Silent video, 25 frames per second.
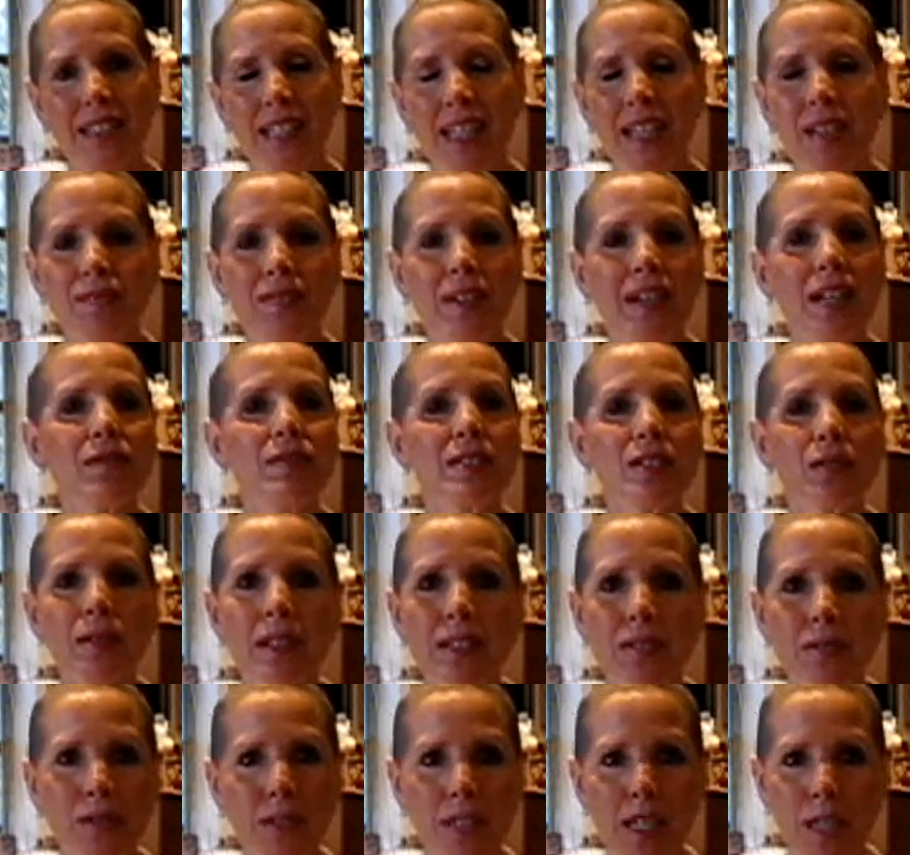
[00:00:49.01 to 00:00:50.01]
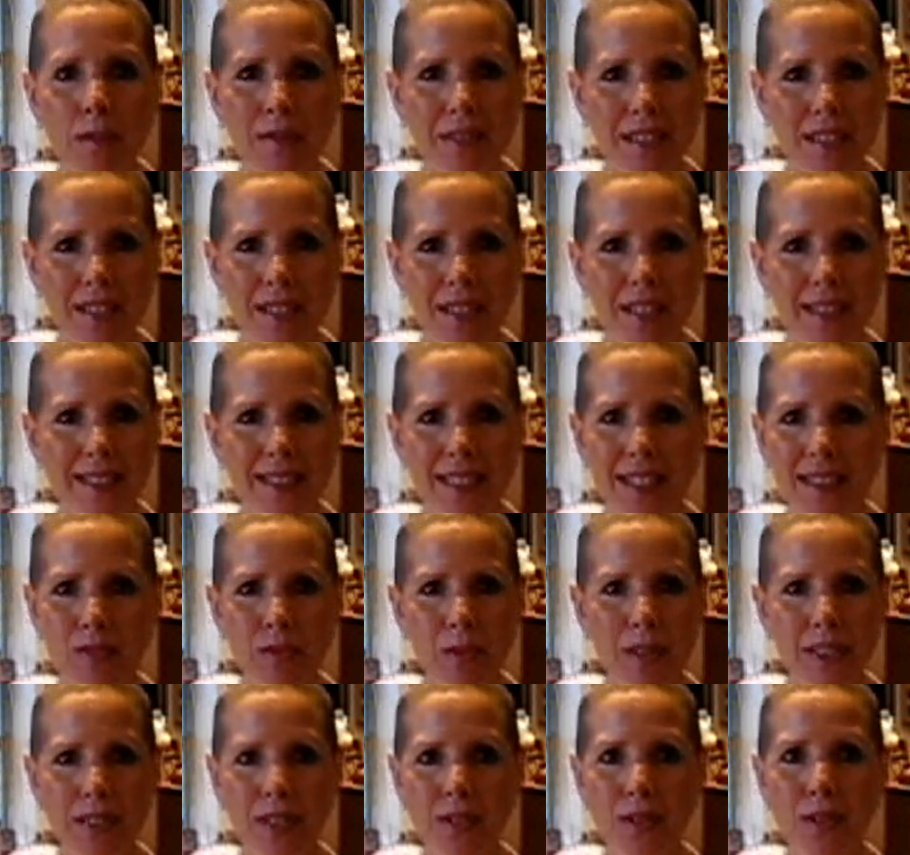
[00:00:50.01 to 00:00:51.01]
Have everyone who comes in contact
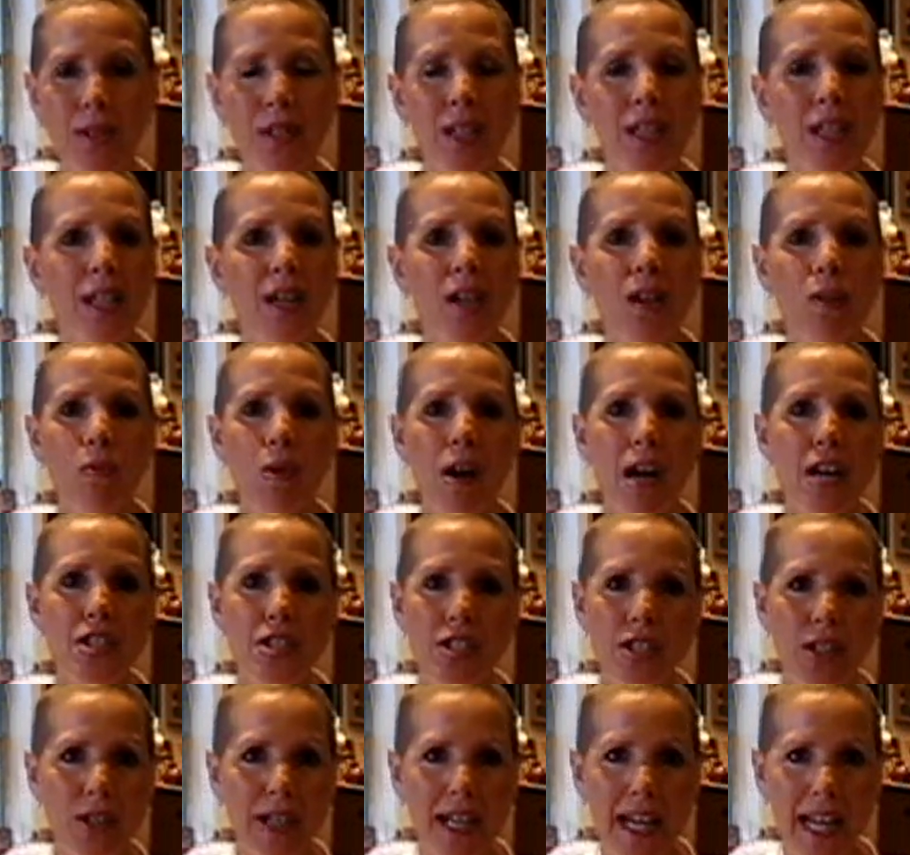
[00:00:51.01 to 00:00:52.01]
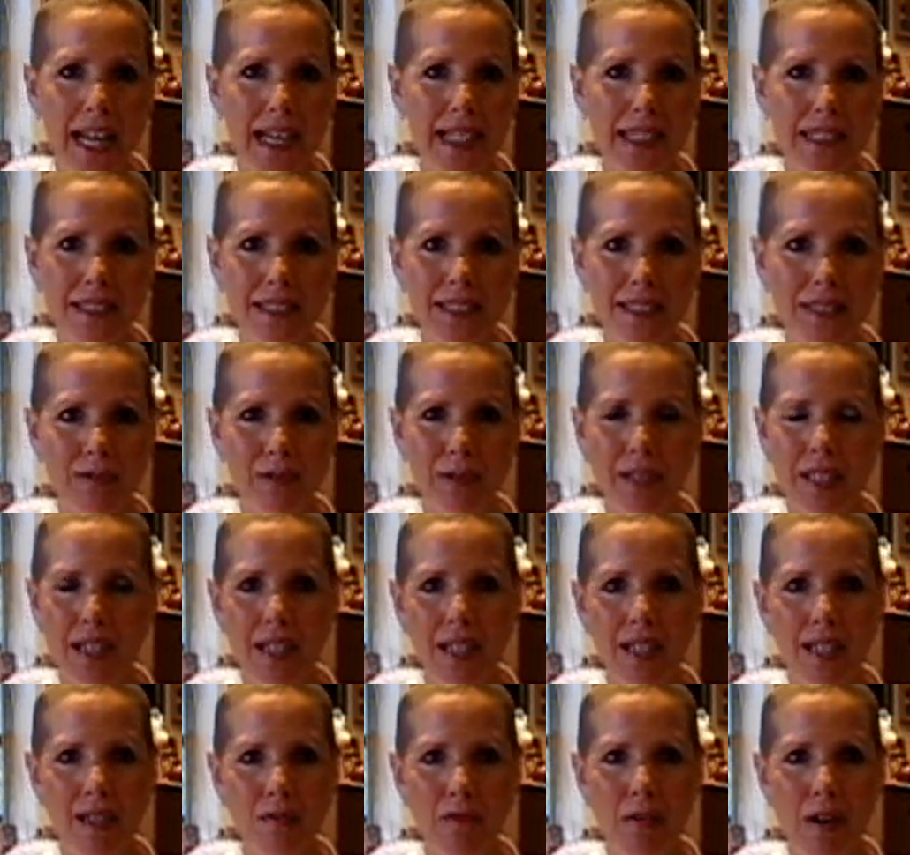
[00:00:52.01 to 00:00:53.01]
with you wash their hands with
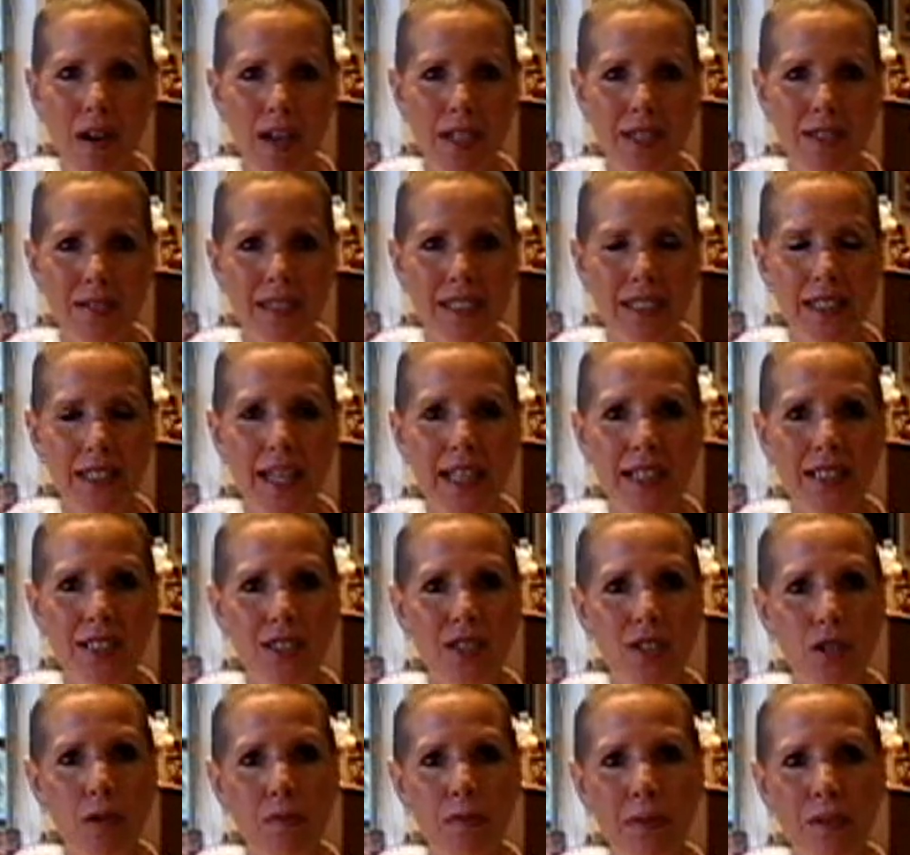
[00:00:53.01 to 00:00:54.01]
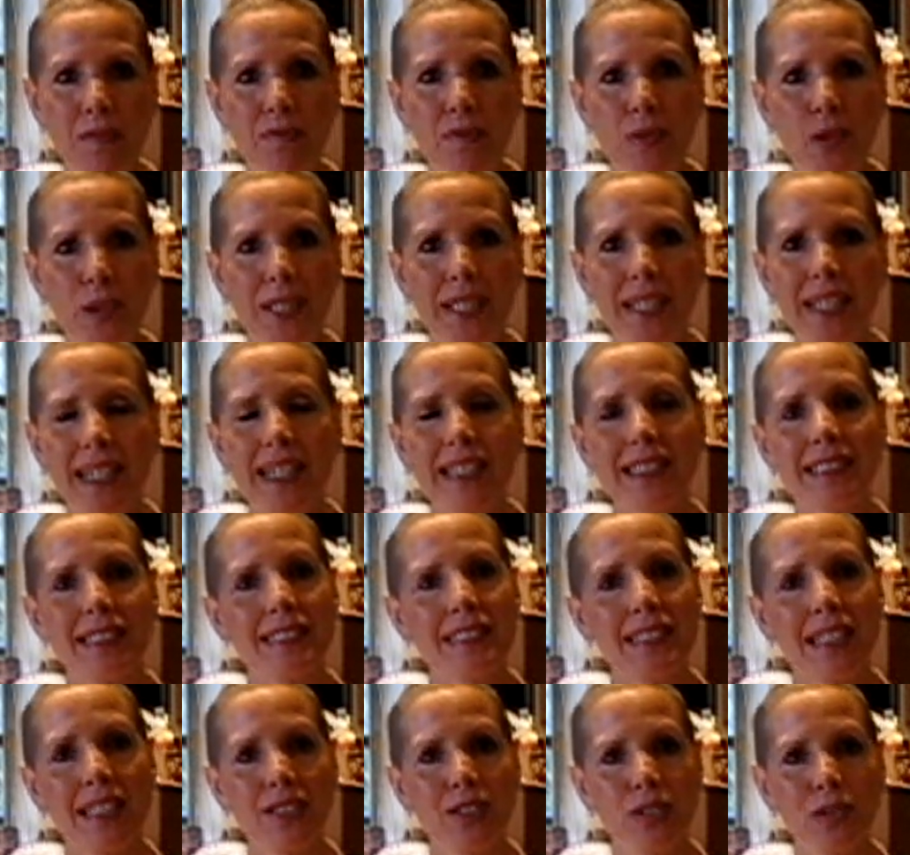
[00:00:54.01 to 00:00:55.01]
hot water and a lot of soap beforehand, and
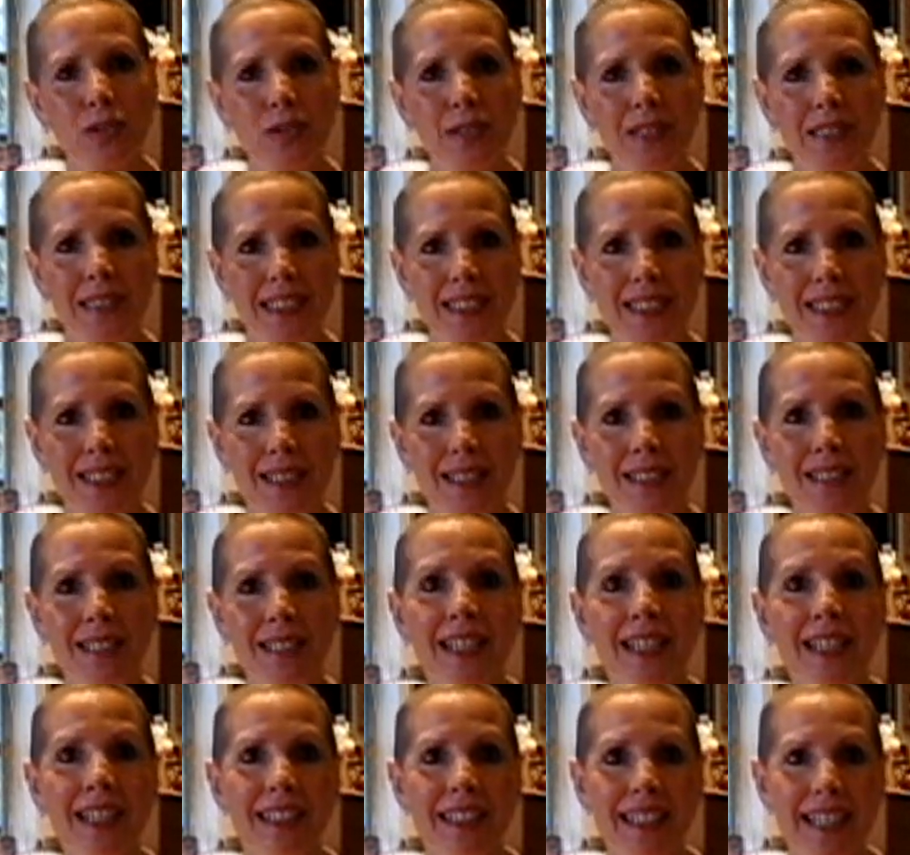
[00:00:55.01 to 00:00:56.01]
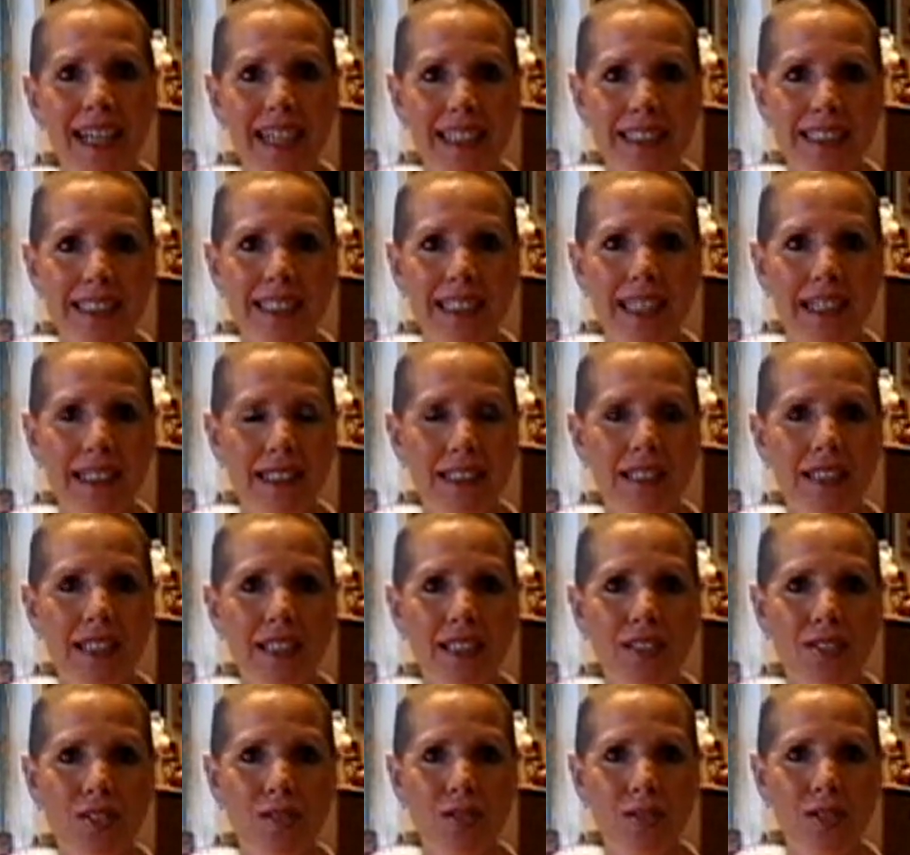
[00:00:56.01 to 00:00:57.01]
then use the hand
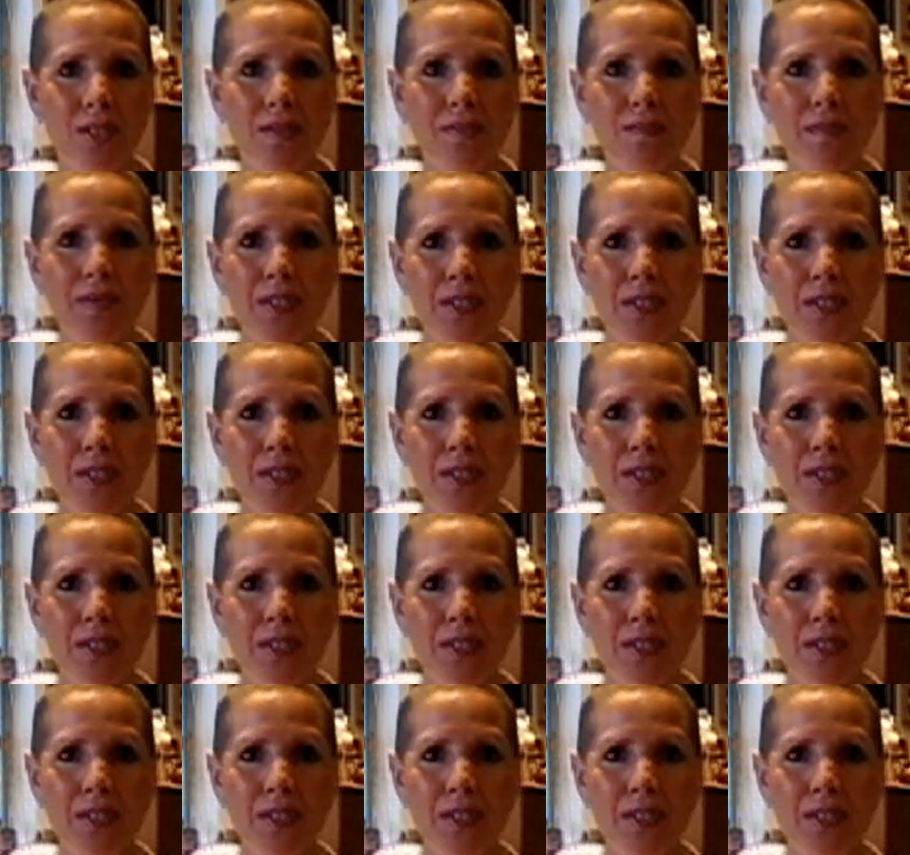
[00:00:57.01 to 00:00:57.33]
sanitizer.